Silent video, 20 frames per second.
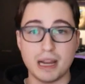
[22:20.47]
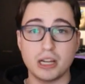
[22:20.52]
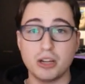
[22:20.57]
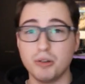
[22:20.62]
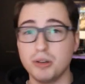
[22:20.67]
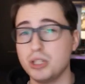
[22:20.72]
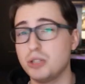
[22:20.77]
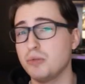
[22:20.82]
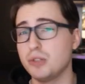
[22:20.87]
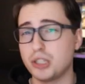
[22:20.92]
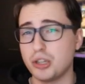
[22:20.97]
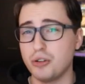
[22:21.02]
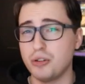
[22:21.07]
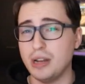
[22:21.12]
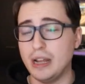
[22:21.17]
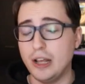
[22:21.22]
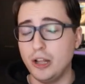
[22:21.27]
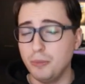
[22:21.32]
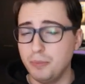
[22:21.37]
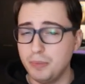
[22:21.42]
it might go into its
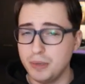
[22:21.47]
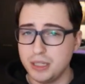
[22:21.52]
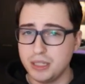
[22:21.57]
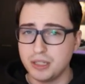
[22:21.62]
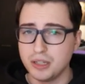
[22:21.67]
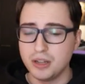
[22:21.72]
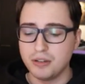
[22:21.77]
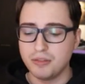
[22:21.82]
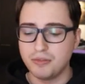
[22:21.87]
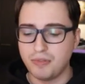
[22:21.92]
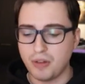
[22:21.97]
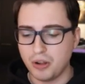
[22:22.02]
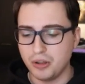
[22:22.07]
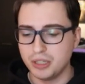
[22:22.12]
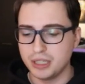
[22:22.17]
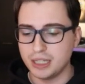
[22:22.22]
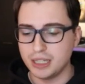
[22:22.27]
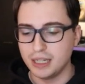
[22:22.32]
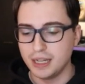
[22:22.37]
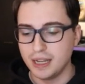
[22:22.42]
own helpers
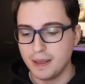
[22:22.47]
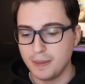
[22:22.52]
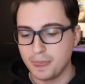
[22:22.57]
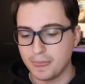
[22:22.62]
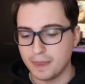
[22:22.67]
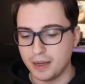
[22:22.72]
folder,